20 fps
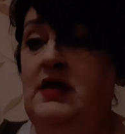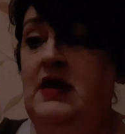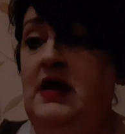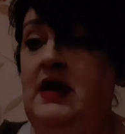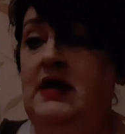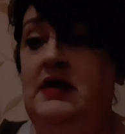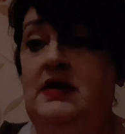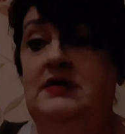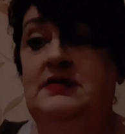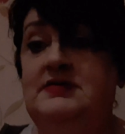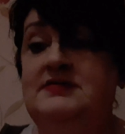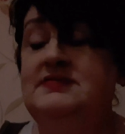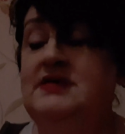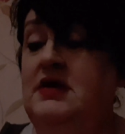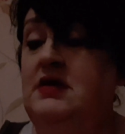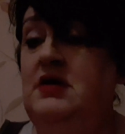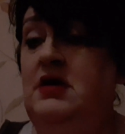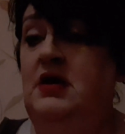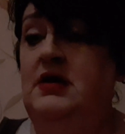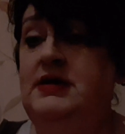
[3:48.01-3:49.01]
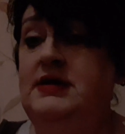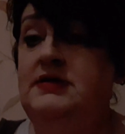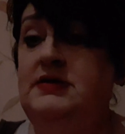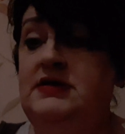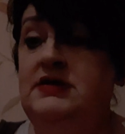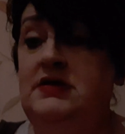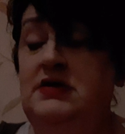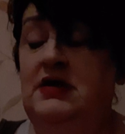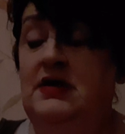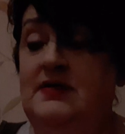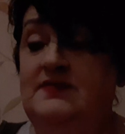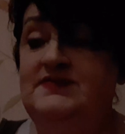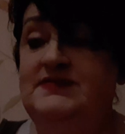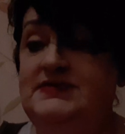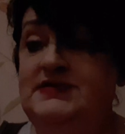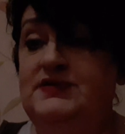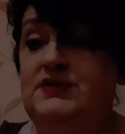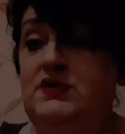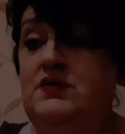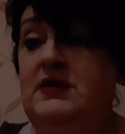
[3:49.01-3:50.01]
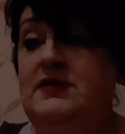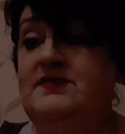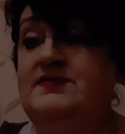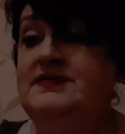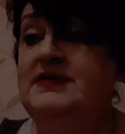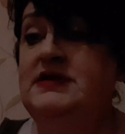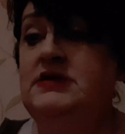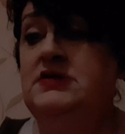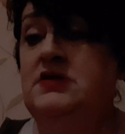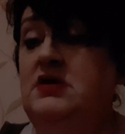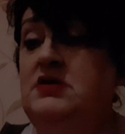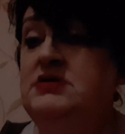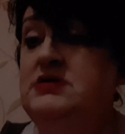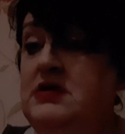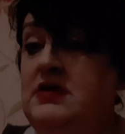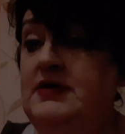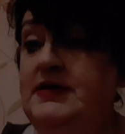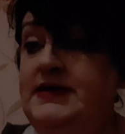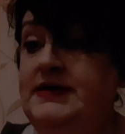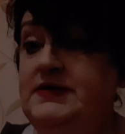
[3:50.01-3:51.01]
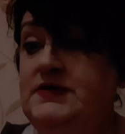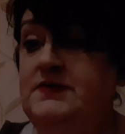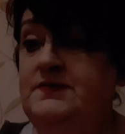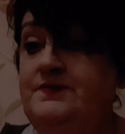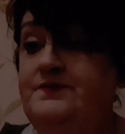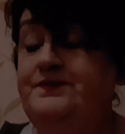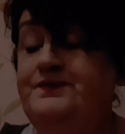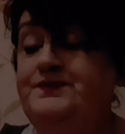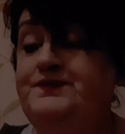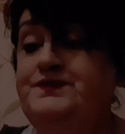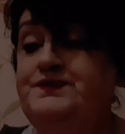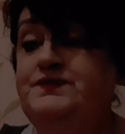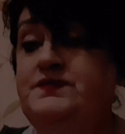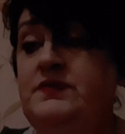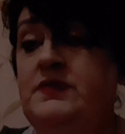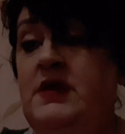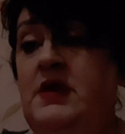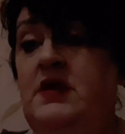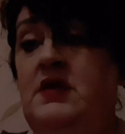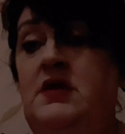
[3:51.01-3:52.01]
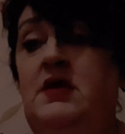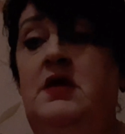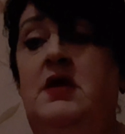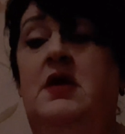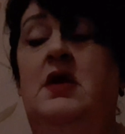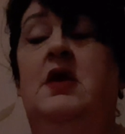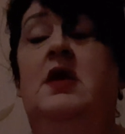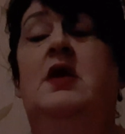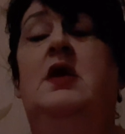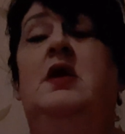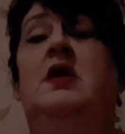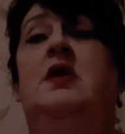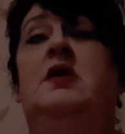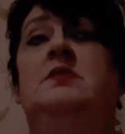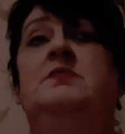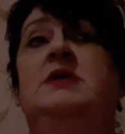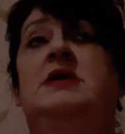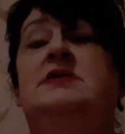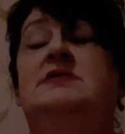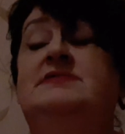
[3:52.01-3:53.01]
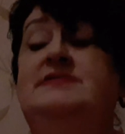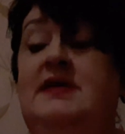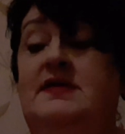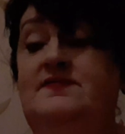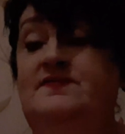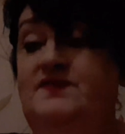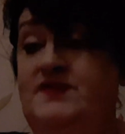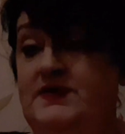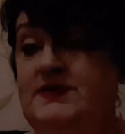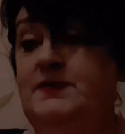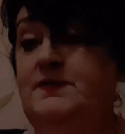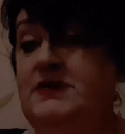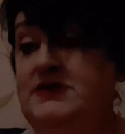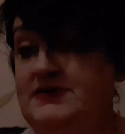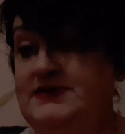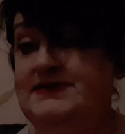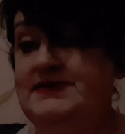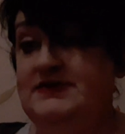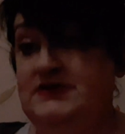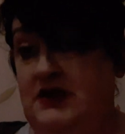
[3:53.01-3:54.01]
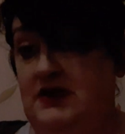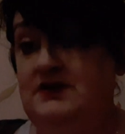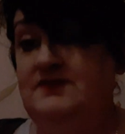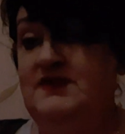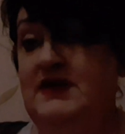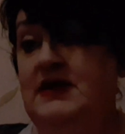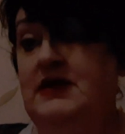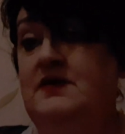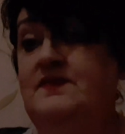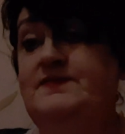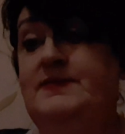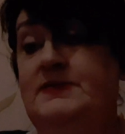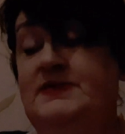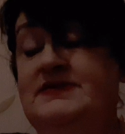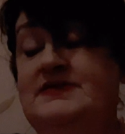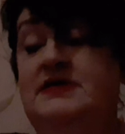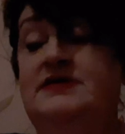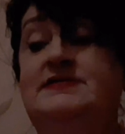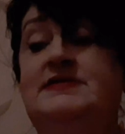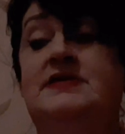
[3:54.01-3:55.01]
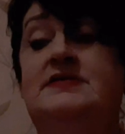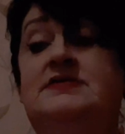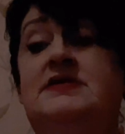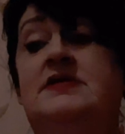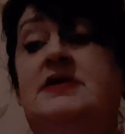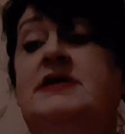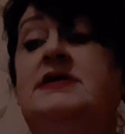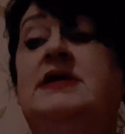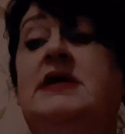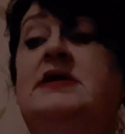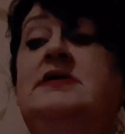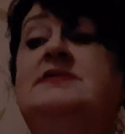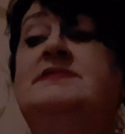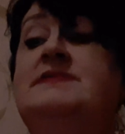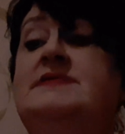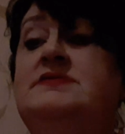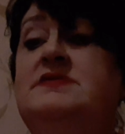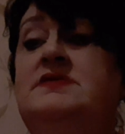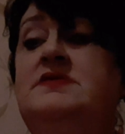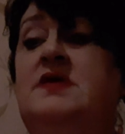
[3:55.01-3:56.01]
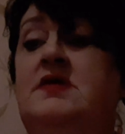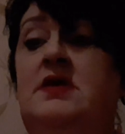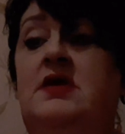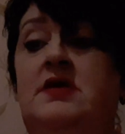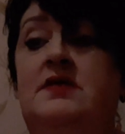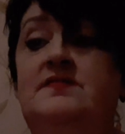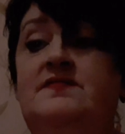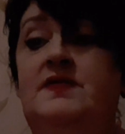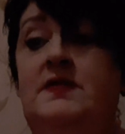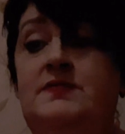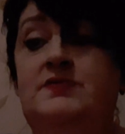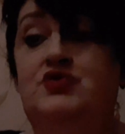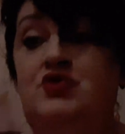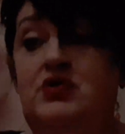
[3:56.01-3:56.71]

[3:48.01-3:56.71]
And I have to do everything online, except for the bit of help, as I said, that I get from